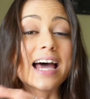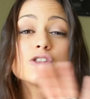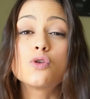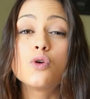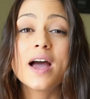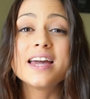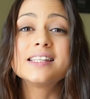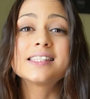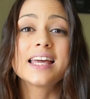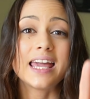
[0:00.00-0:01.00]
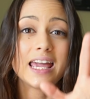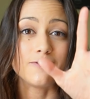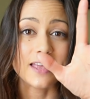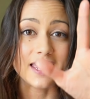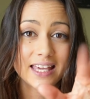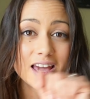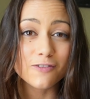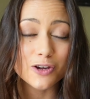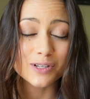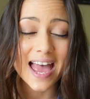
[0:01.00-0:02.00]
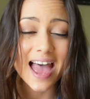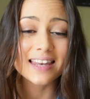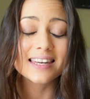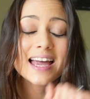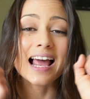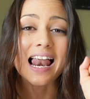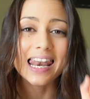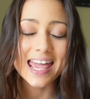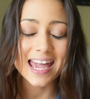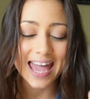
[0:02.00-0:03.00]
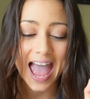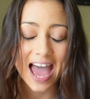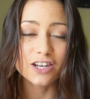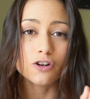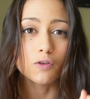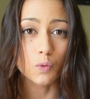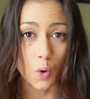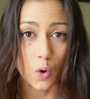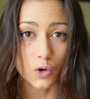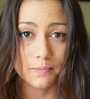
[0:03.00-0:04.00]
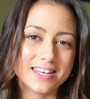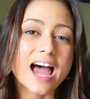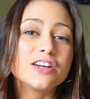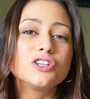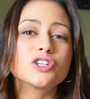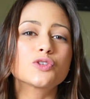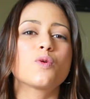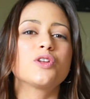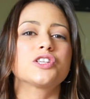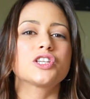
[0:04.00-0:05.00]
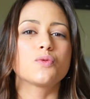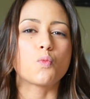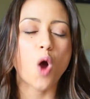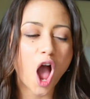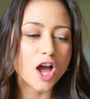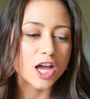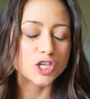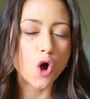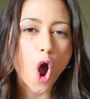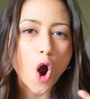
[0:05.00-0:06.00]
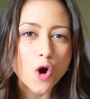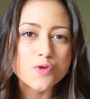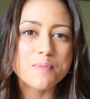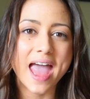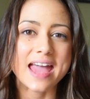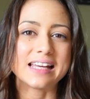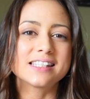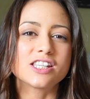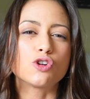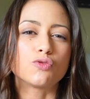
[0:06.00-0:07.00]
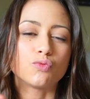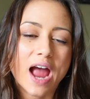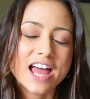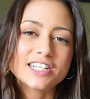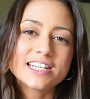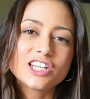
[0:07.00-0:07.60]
as always, if they give you 10, click and reward. Now you just want to work at your own pace to gradually